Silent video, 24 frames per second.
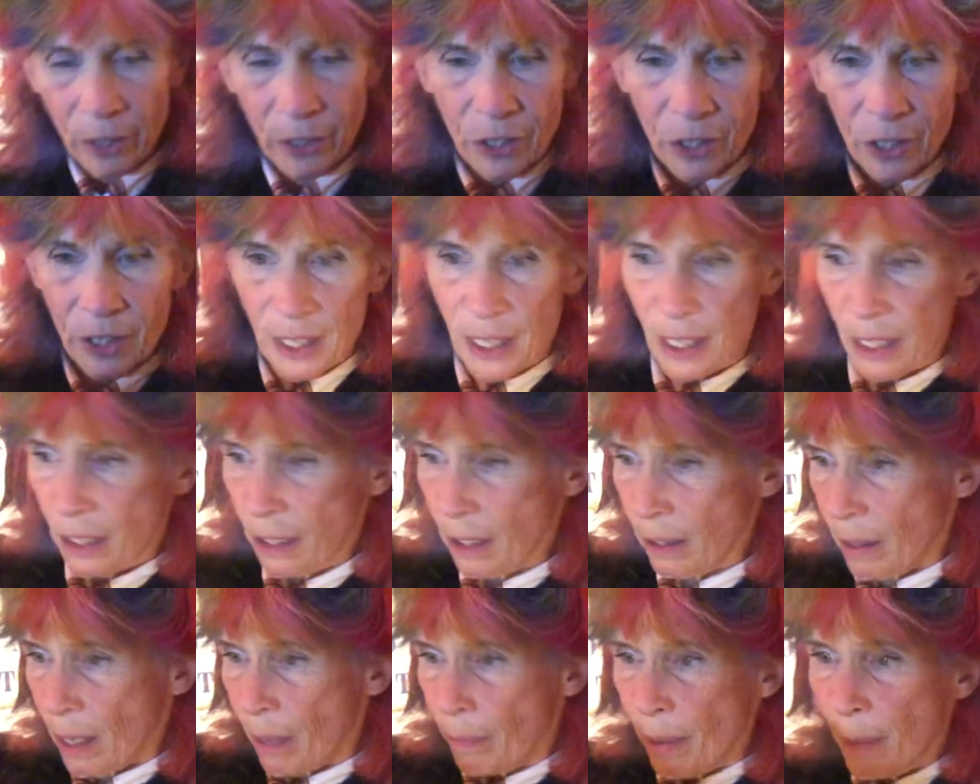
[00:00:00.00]
still,
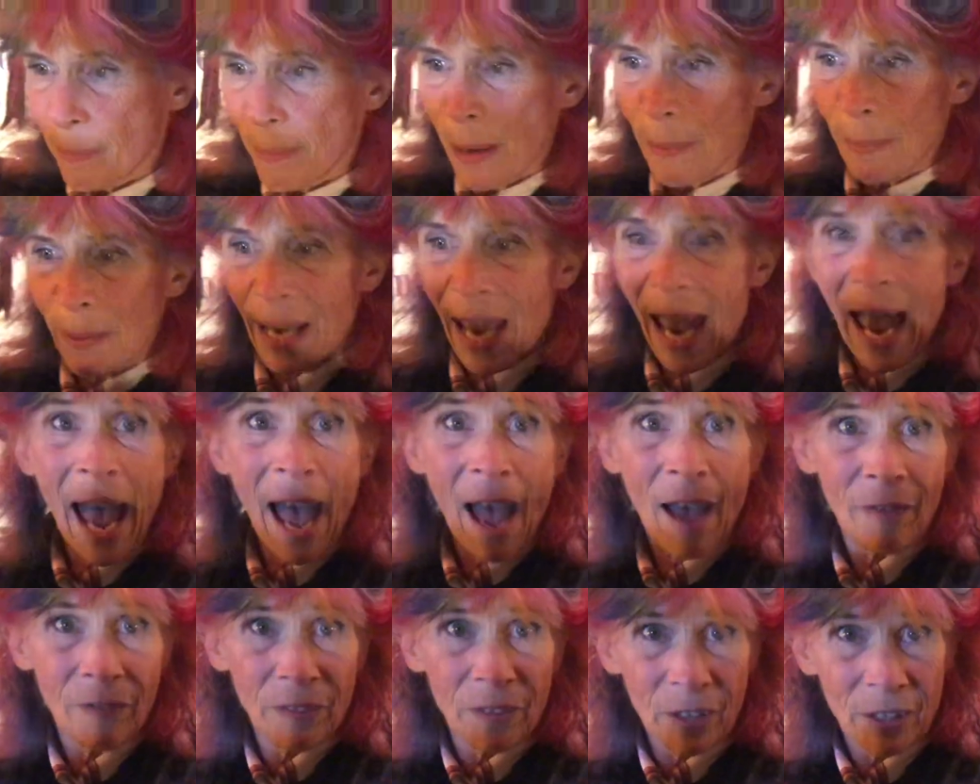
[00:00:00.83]
but maybe
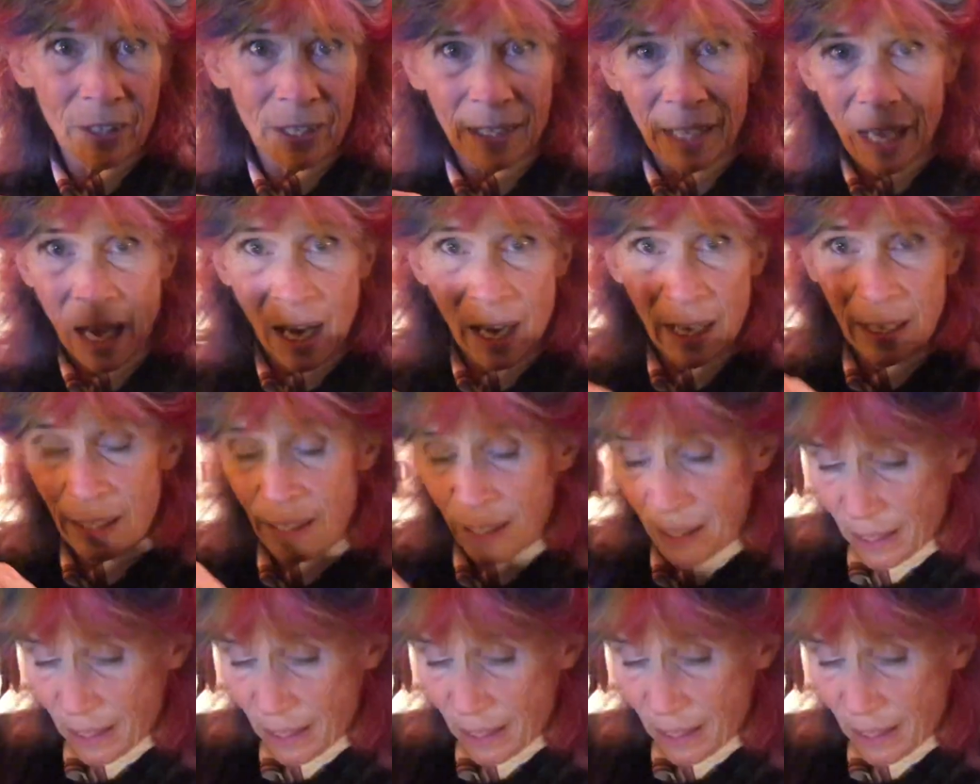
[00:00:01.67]
half their size.